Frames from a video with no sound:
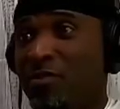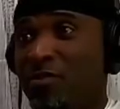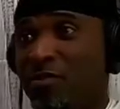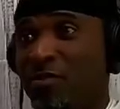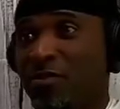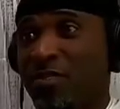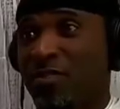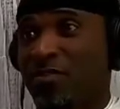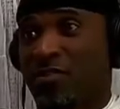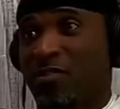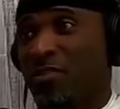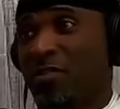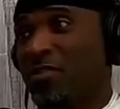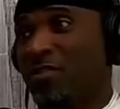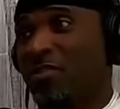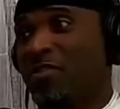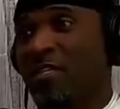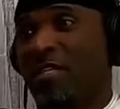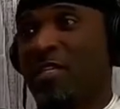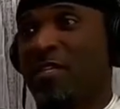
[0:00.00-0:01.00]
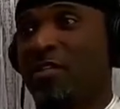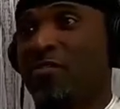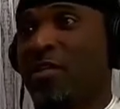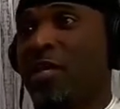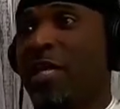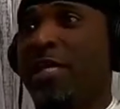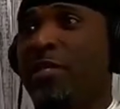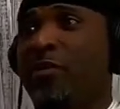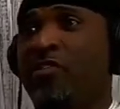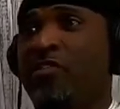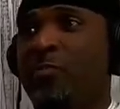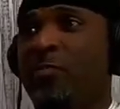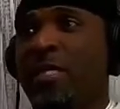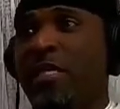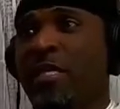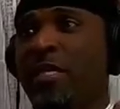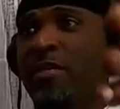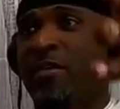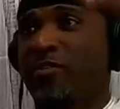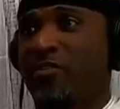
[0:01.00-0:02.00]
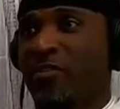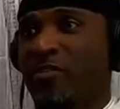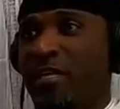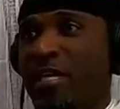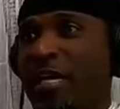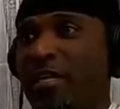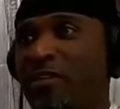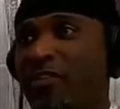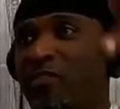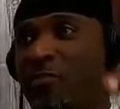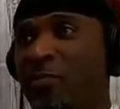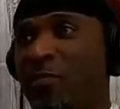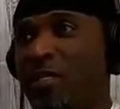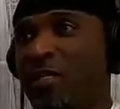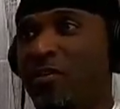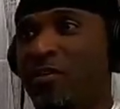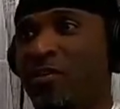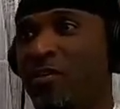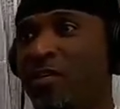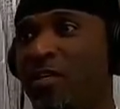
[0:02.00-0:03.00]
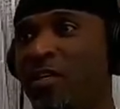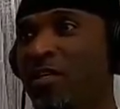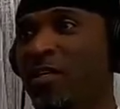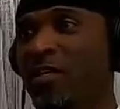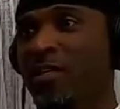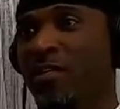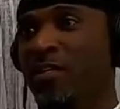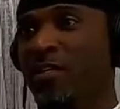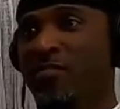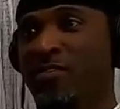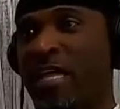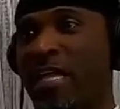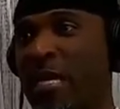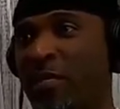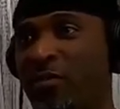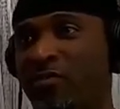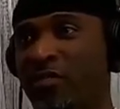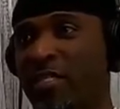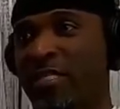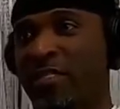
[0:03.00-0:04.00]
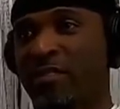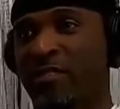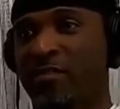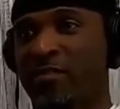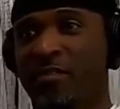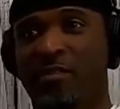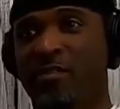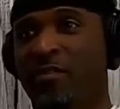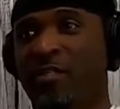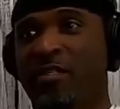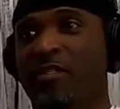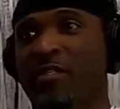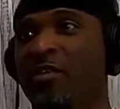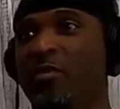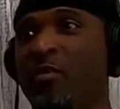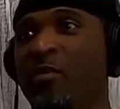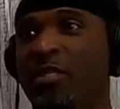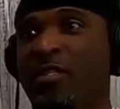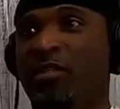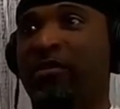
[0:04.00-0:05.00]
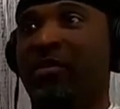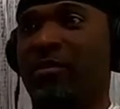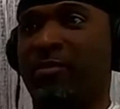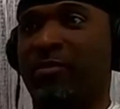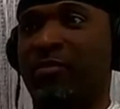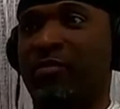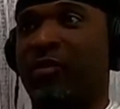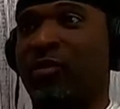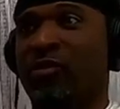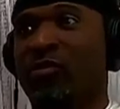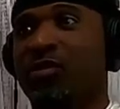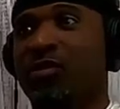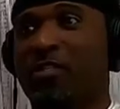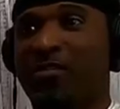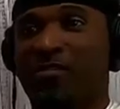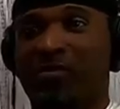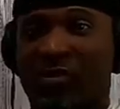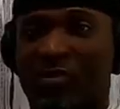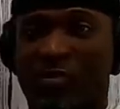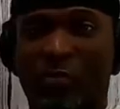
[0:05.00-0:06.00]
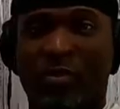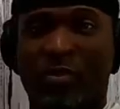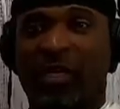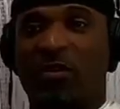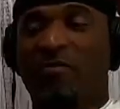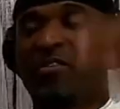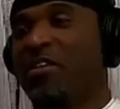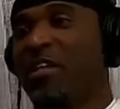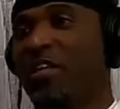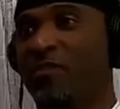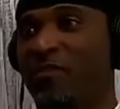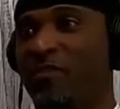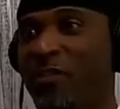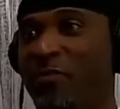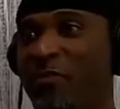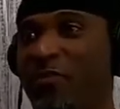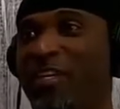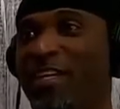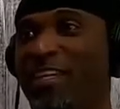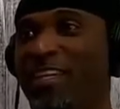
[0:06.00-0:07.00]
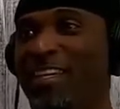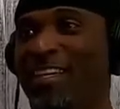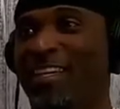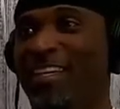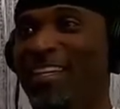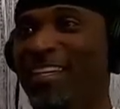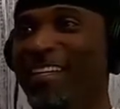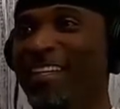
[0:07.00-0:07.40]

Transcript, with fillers: Right. Because he couldn't say he's an 80 speed, he's a 90 speed, or right. he's tackles like this. He didn't know what to do. So he just put everything 50.